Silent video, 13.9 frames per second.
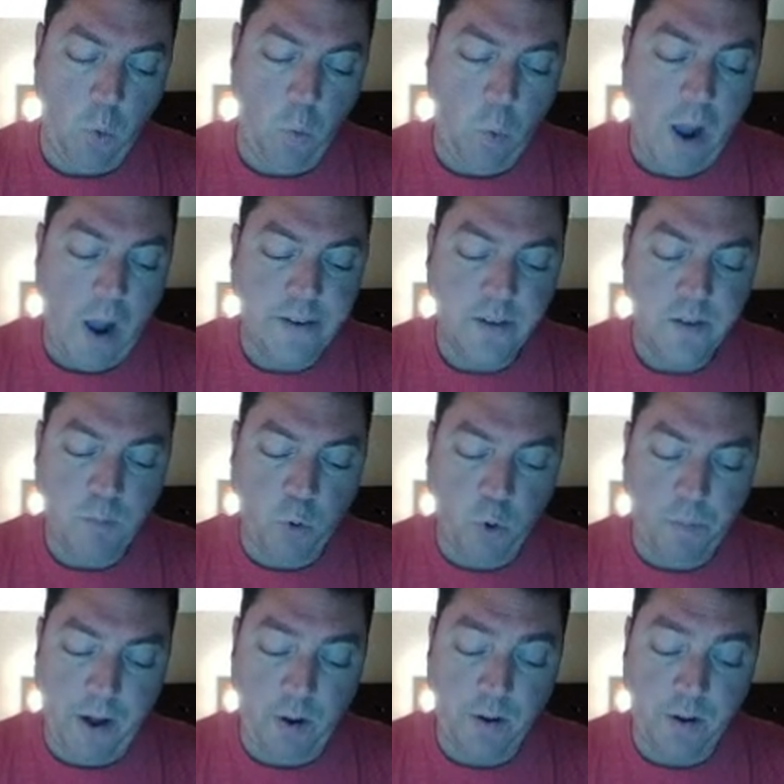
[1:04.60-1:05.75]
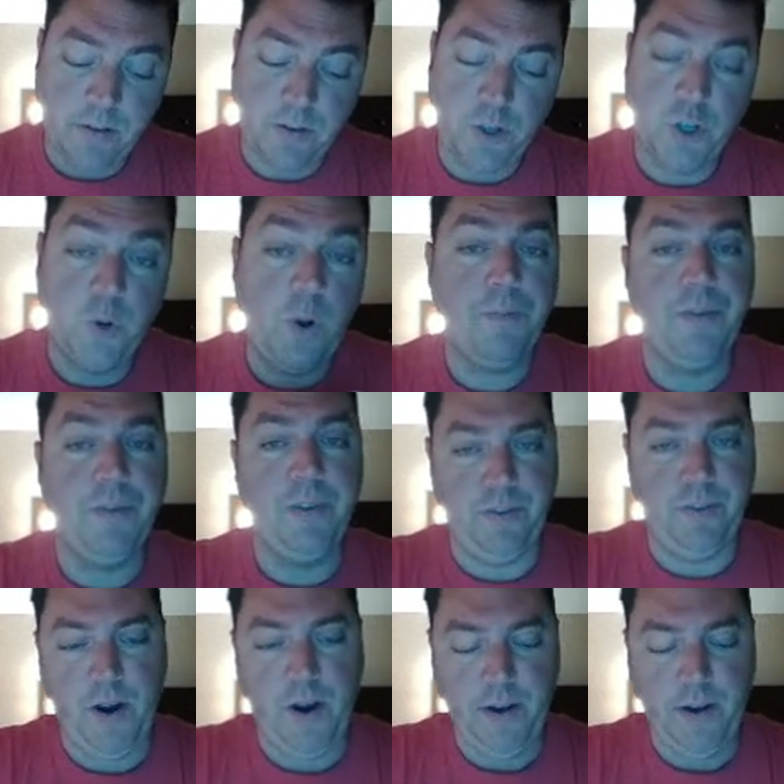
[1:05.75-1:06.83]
Why didn't more parents show up for this